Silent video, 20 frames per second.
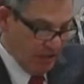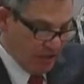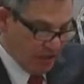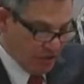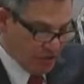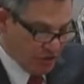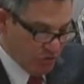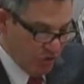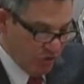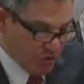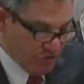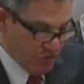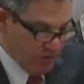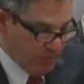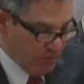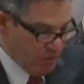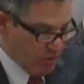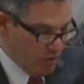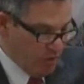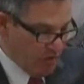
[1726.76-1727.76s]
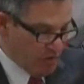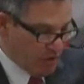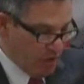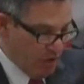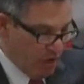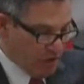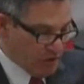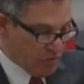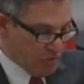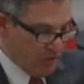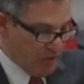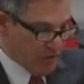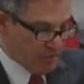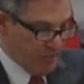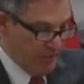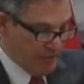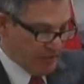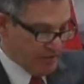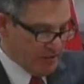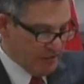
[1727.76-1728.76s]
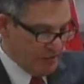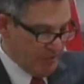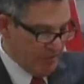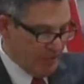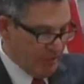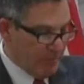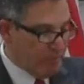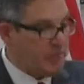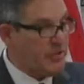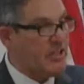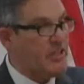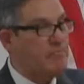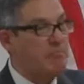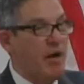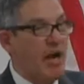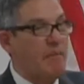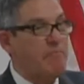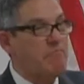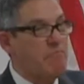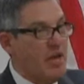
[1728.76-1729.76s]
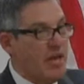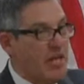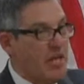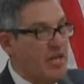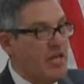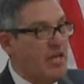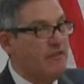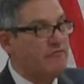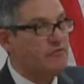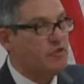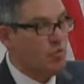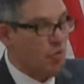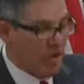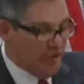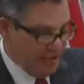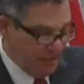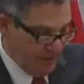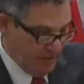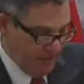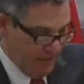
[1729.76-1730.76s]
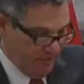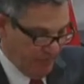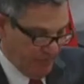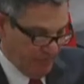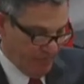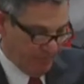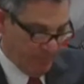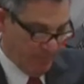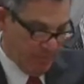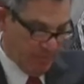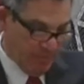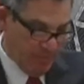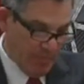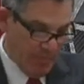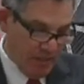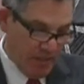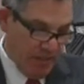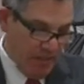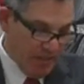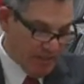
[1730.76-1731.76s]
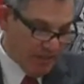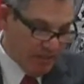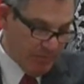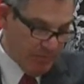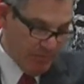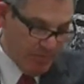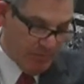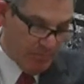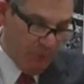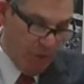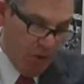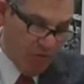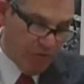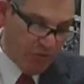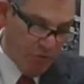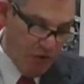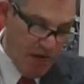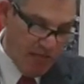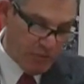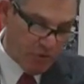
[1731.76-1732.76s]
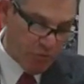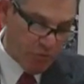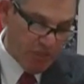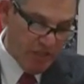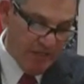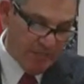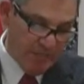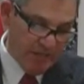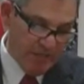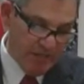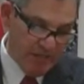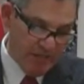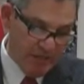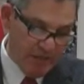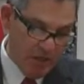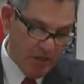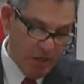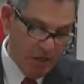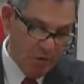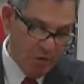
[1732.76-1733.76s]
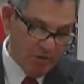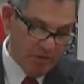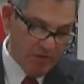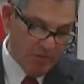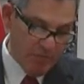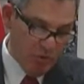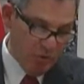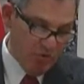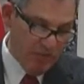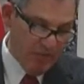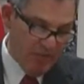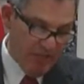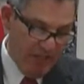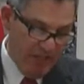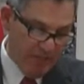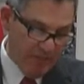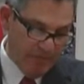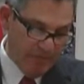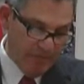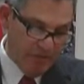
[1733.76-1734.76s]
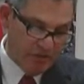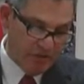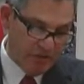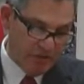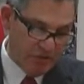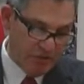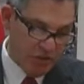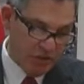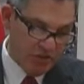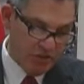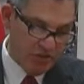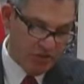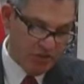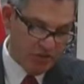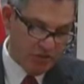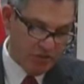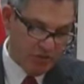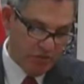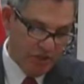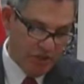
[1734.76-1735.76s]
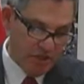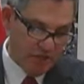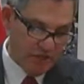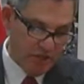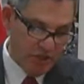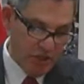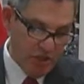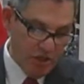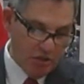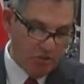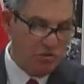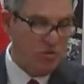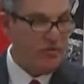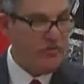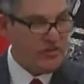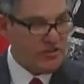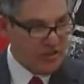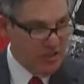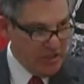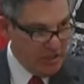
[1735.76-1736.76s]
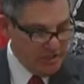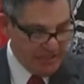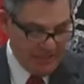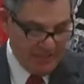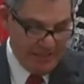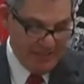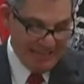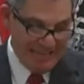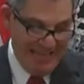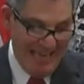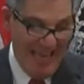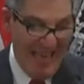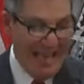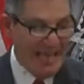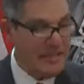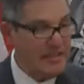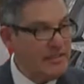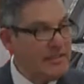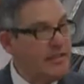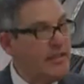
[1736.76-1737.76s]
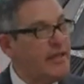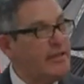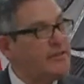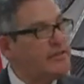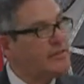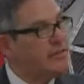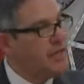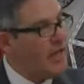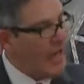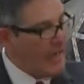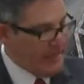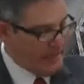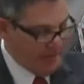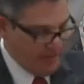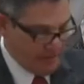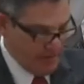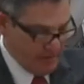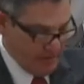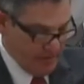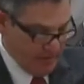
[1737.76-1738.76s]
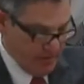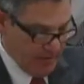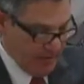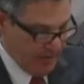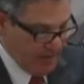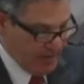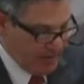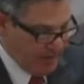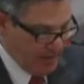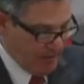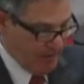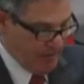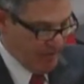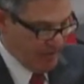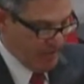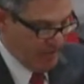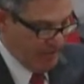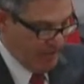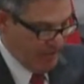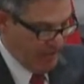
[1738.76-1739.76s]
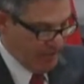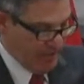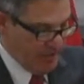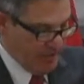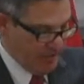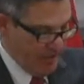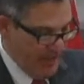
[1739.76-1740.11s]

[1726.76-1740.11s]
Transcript: Construction improvements are also expected to be completed by May of 2011. Ultimately, both grants were implemented would remove development and construction constraints to facilitate and entice economic development